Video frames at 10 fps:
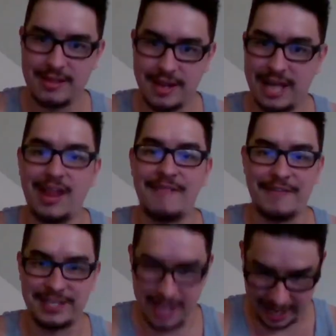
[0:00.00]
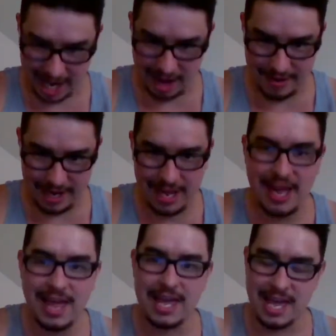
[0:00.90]
Did I love every second of it?
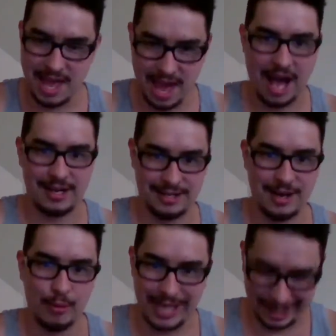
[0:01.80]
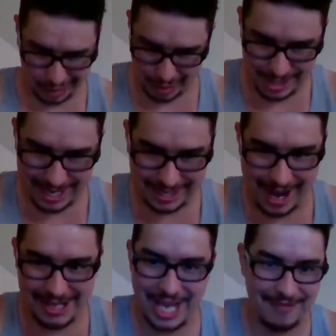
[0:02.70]
Yeah. Was I concerned with
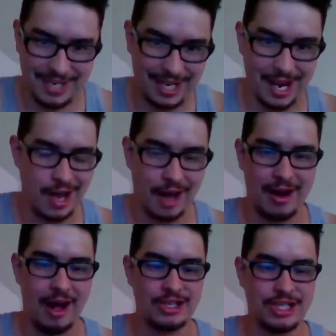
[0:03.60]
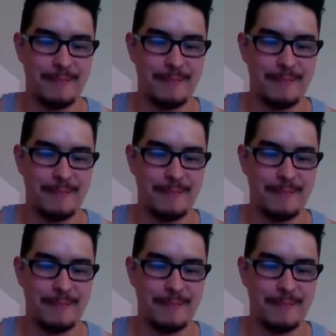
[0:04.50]
Jessica's safety? Not at all. She's a